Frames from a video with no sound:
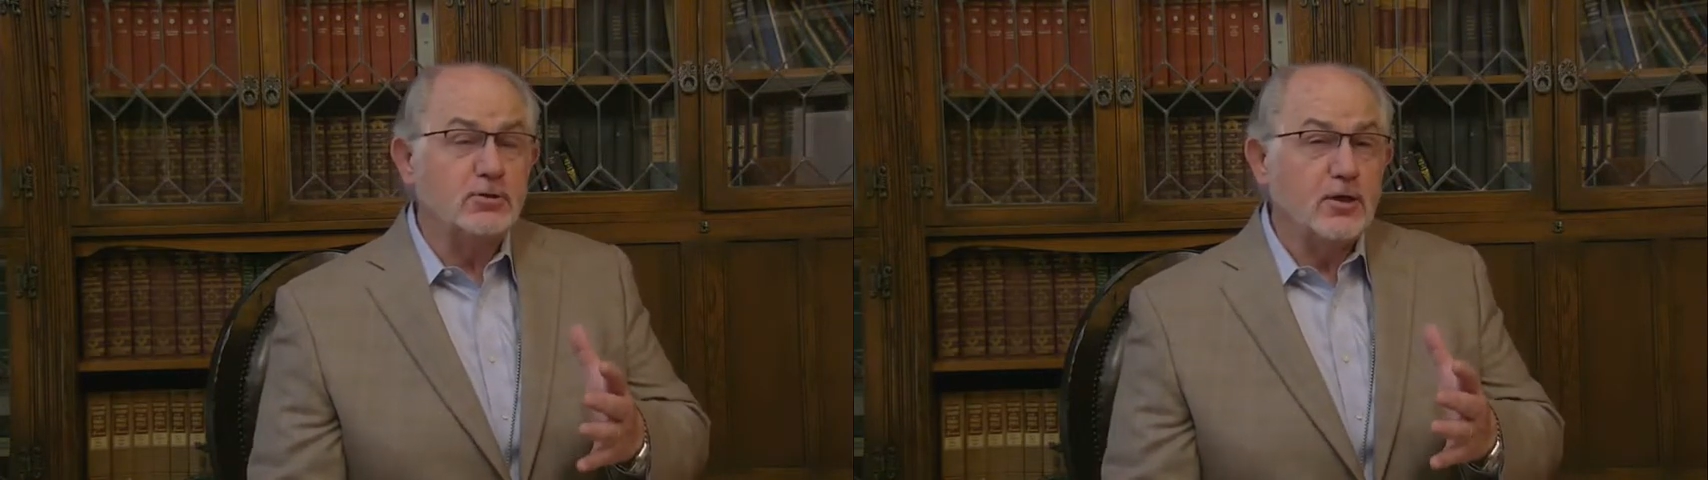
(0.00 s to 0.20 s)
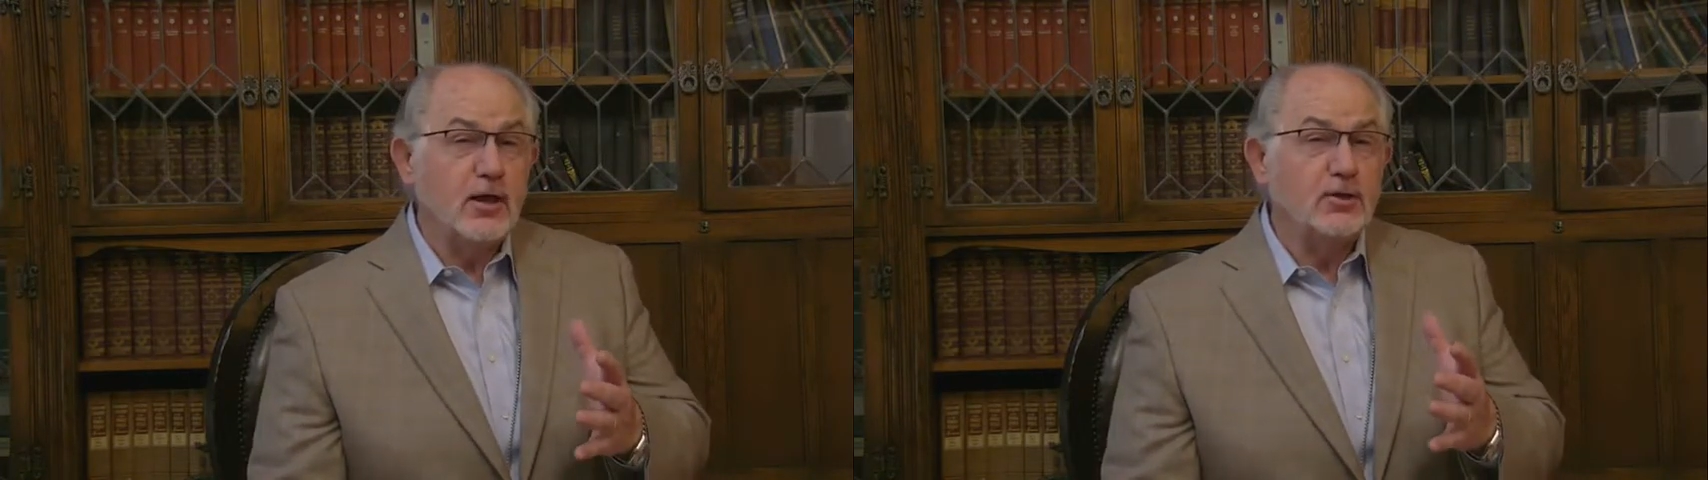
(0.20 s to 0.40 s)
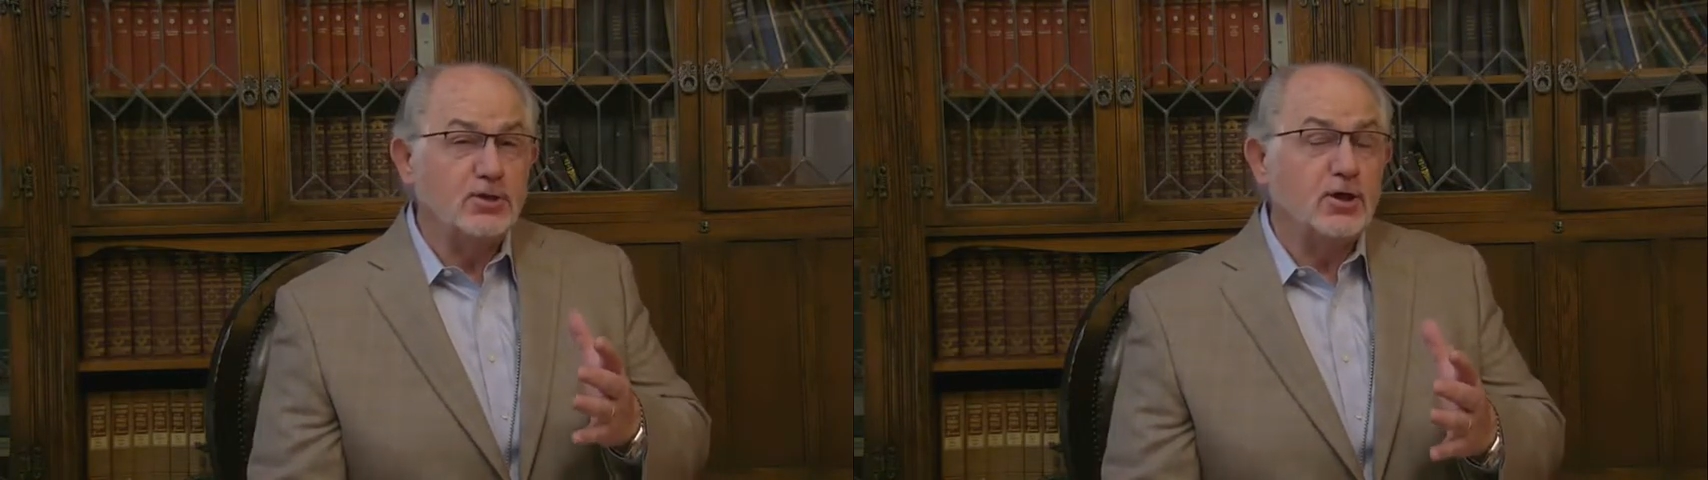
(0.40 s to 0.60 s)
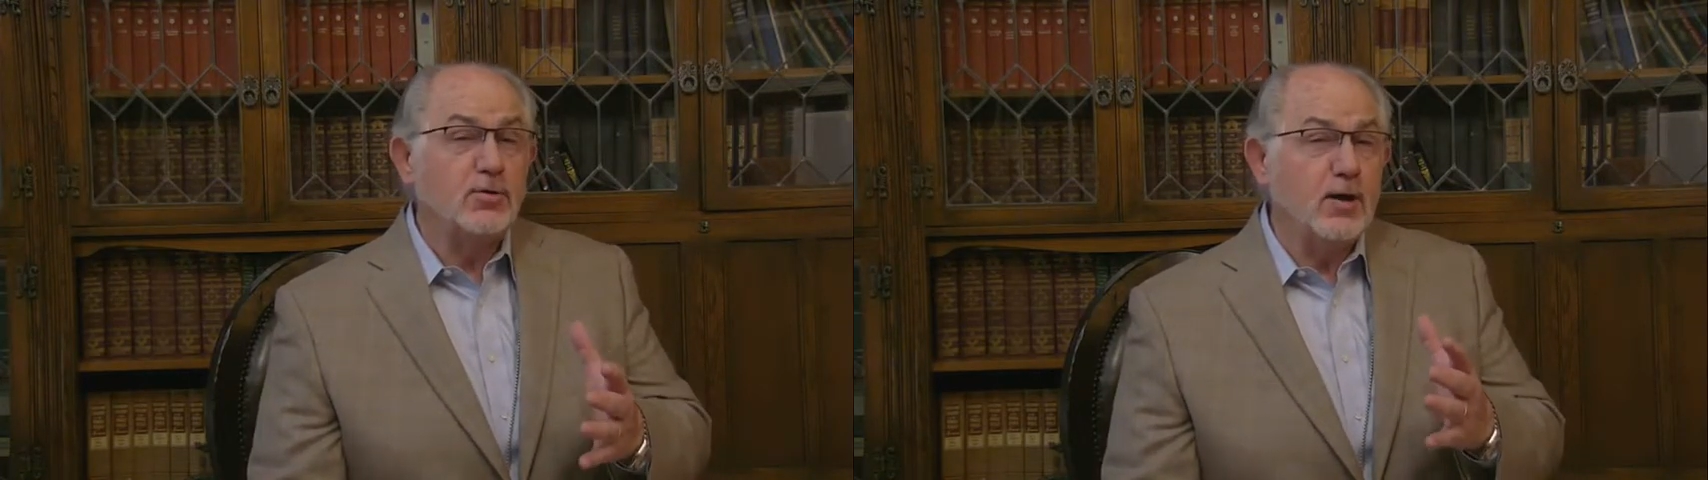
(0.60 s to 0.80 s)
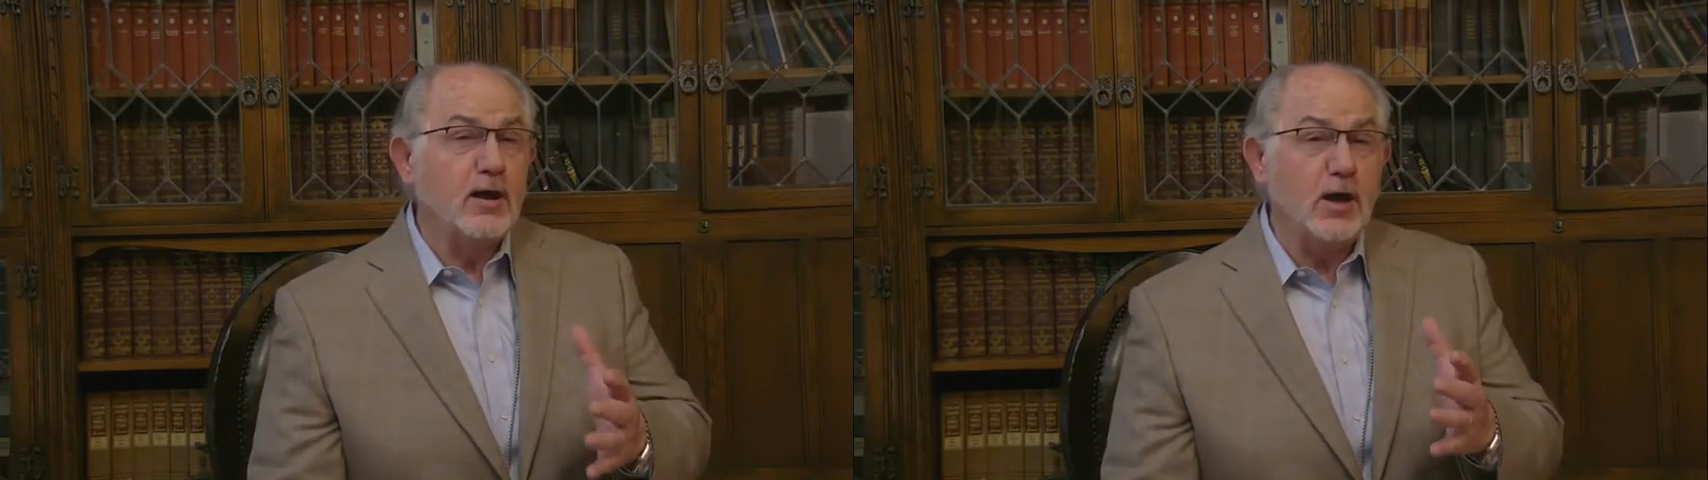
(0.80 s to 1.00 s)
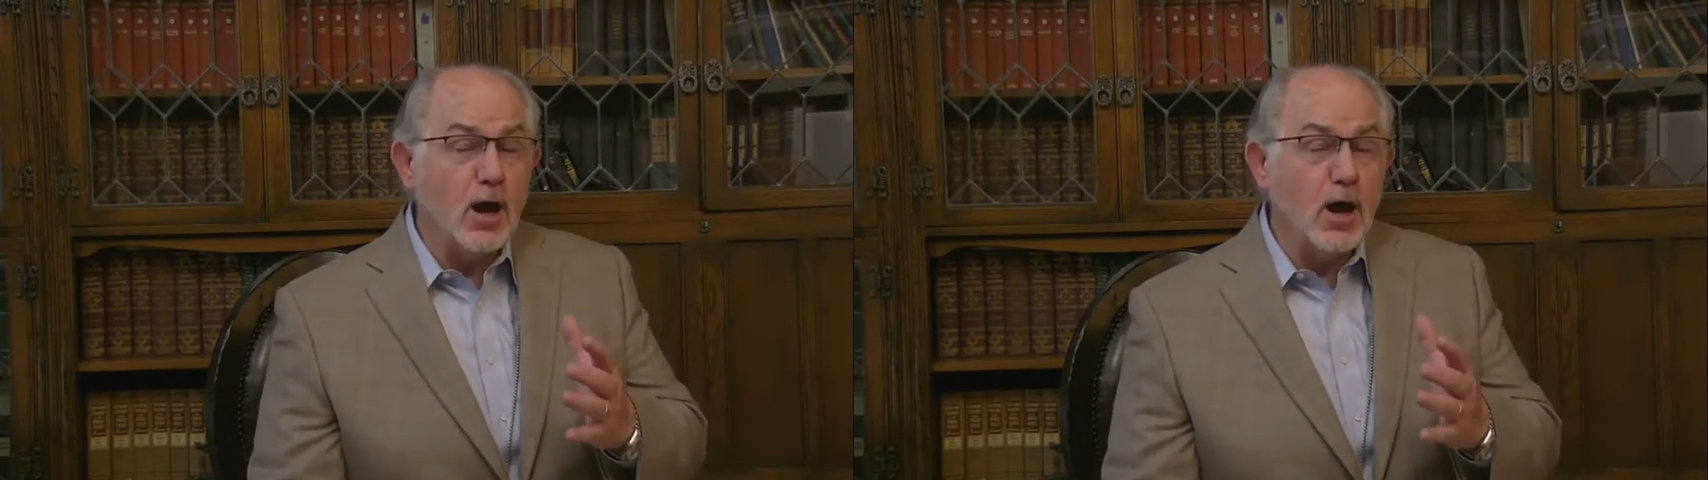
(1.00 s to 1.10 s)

that generate